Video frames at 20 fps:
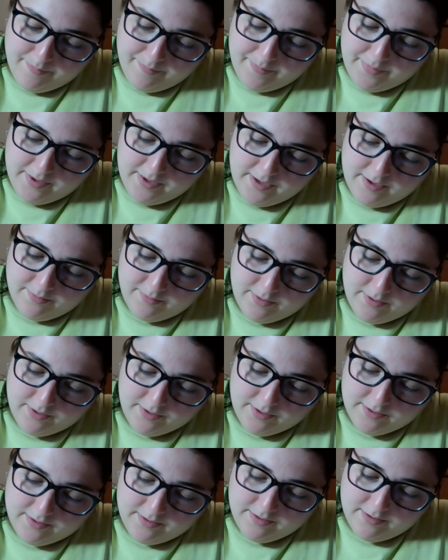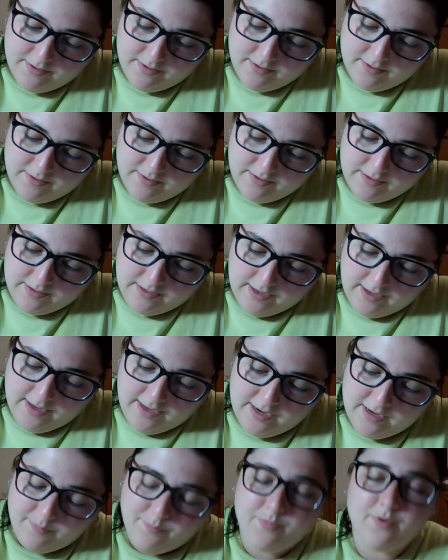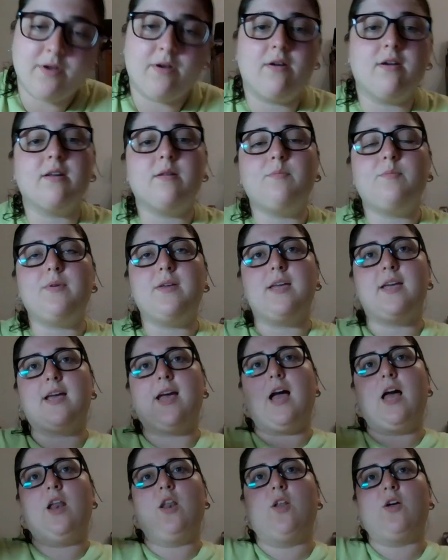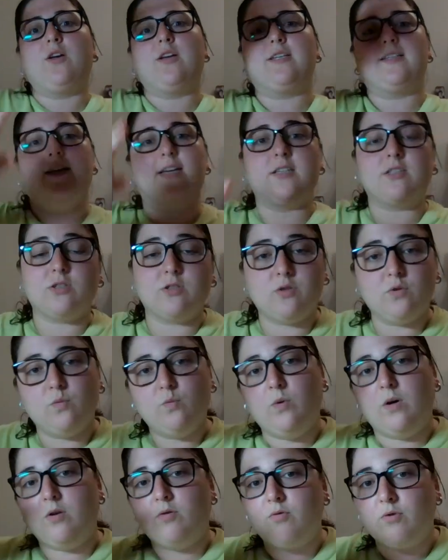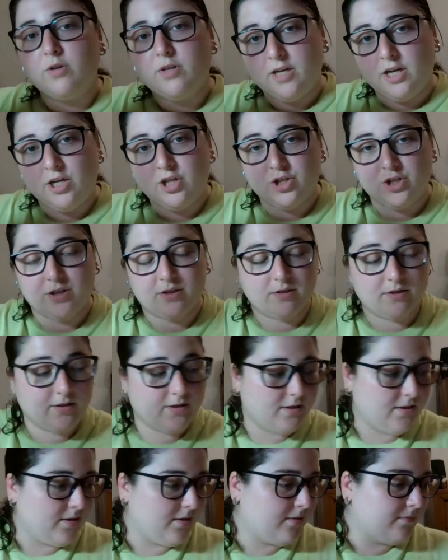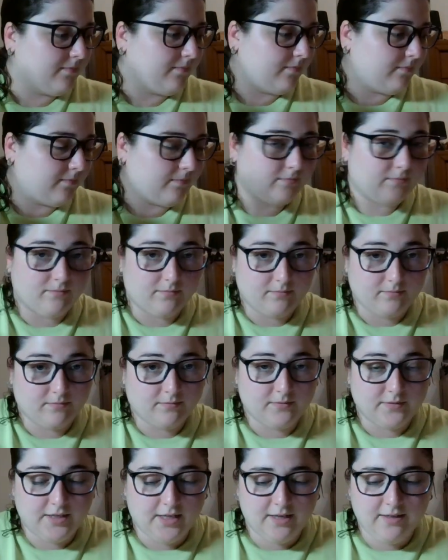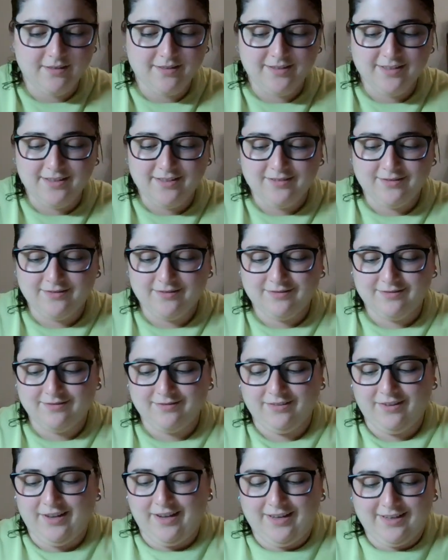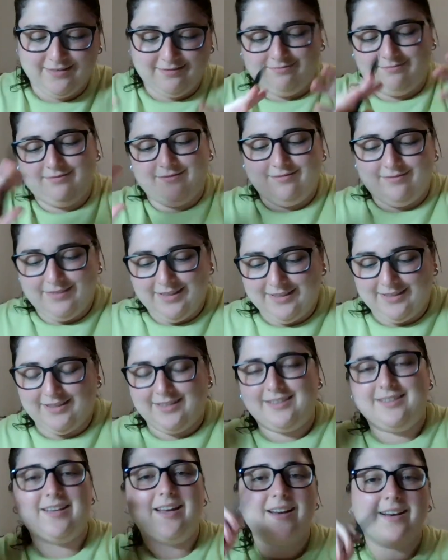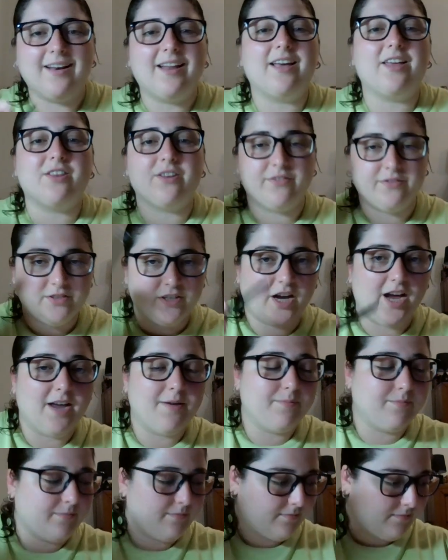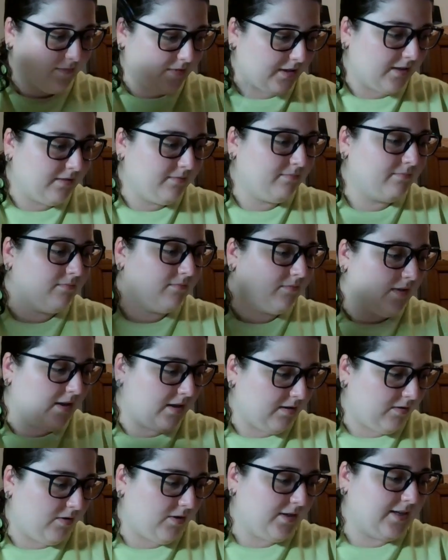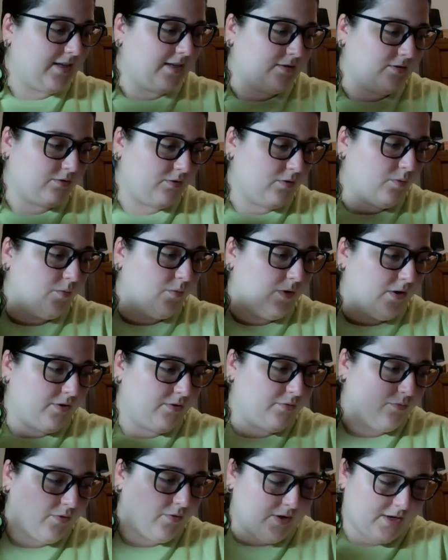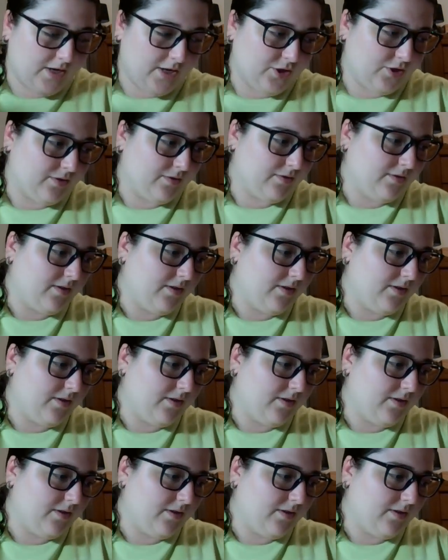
period. Okay, and a period being how long it takes to do one rotation. Okay, and like it's a set length of time. Okay, how long it takes to do one rotation.